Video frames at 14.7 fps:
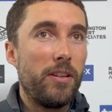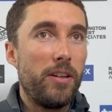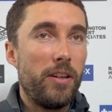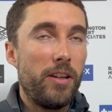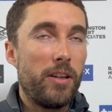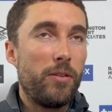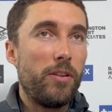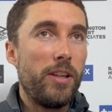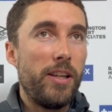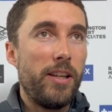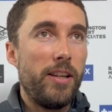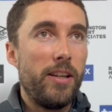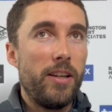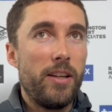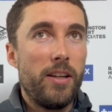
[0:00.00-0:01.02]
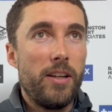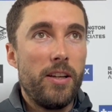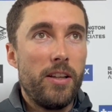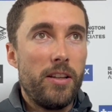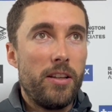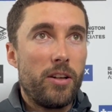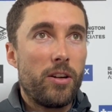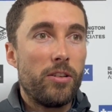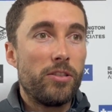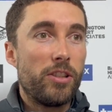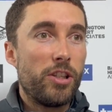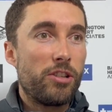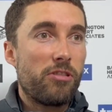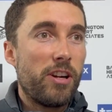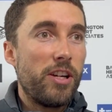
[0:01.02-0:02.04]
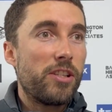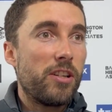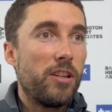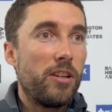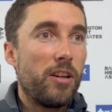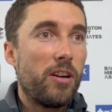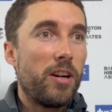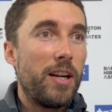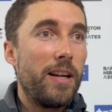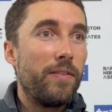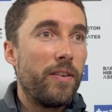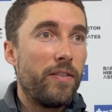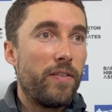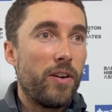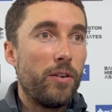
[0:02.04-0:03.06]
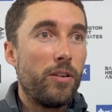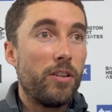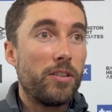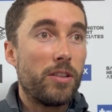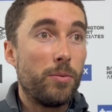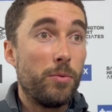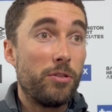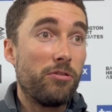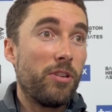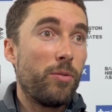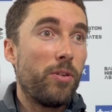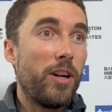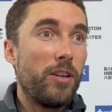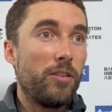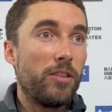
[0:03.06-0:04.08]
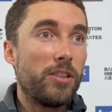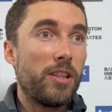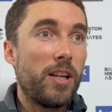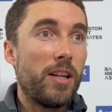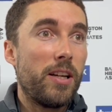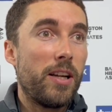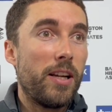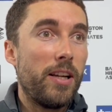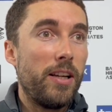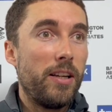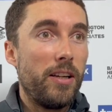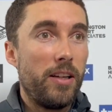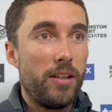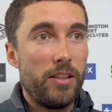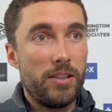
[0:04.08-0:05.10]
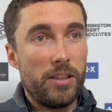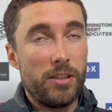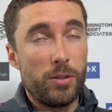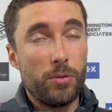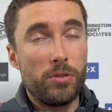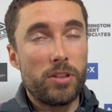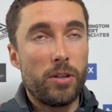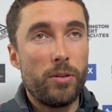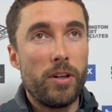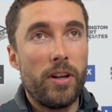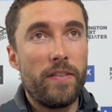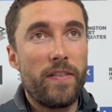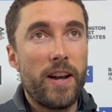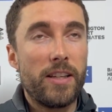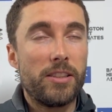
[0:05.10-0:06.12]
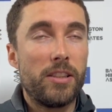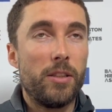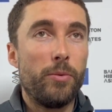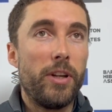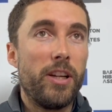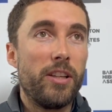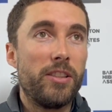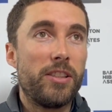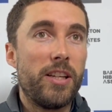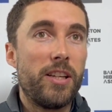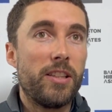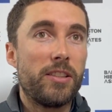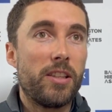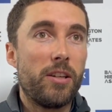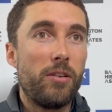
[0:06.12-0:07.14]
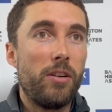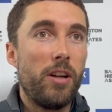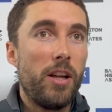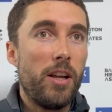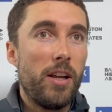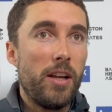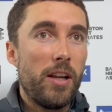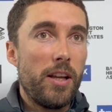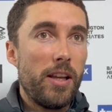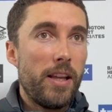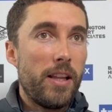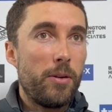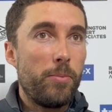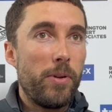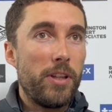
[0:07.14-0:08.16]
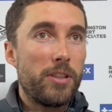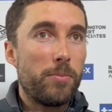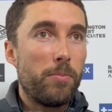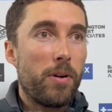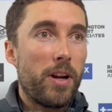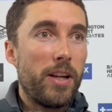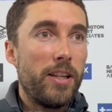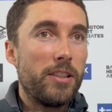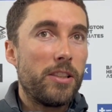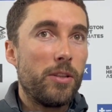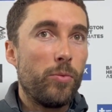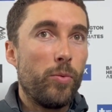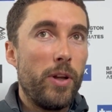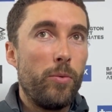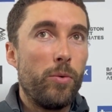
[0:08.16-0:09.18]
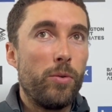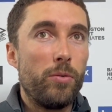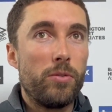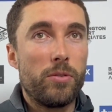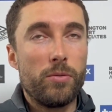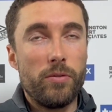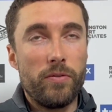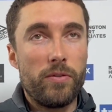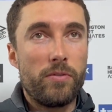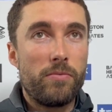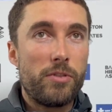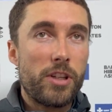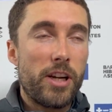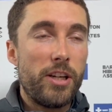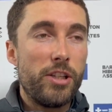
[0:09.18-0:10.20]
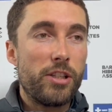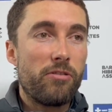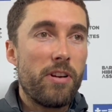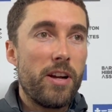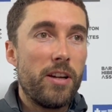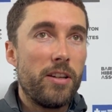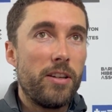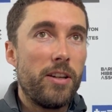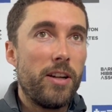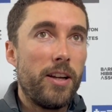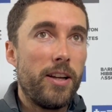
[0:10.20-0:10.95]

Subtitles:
the concentration and high level of focus that was required on Sunday is also a factor that we consider. So, yeah, there'll be some players that we will sort of change around,